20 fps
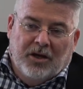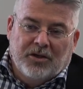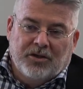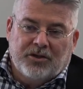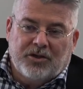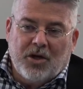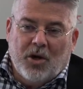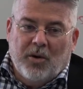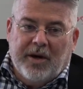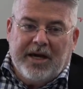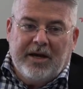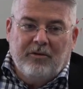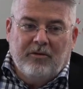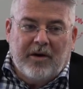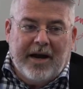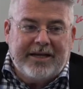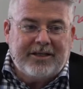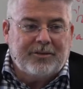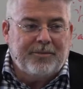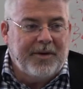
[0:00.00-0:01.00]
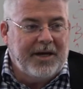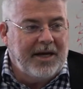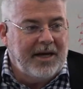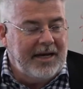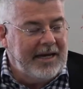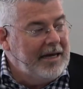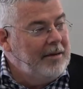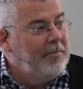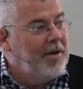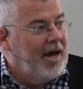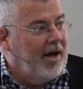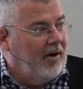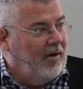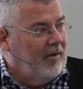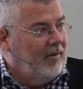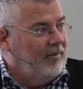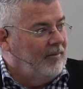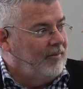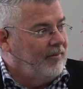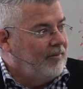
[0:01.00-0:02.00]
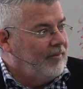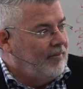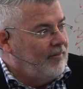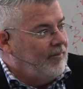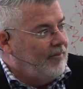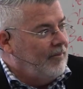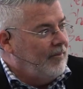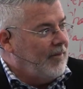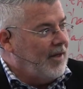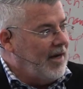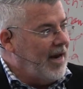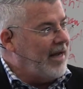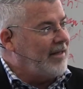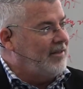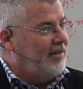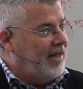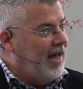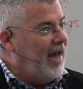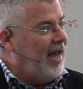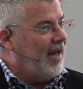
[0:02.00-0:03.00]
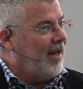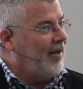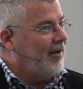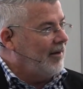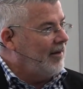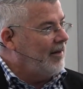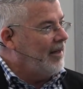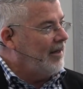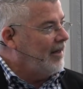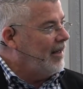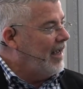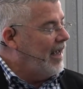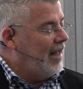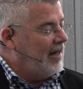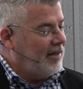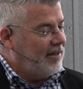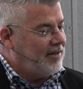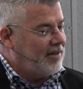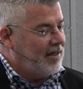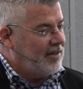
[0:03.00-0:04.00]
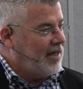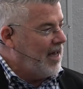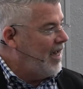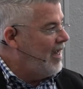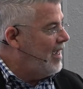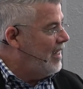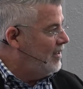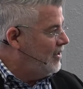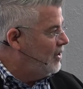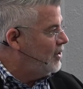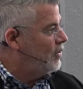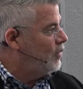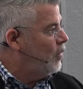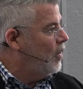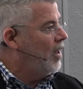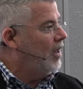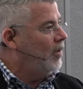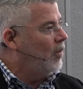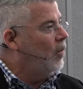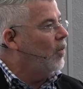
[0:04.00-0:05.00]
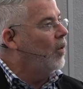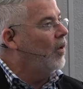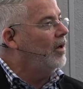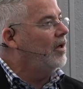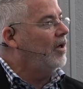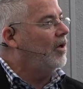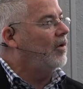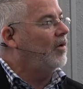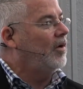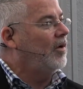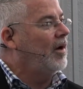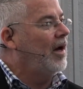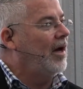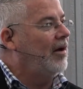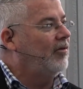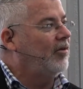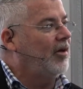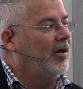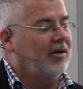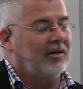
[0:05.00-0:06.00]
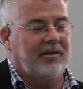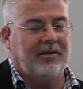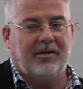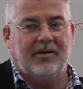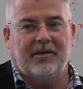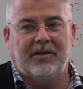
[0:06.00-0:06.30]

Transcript: So he writes me an email the next day. And he says, "Hey, I just want to warn you, you have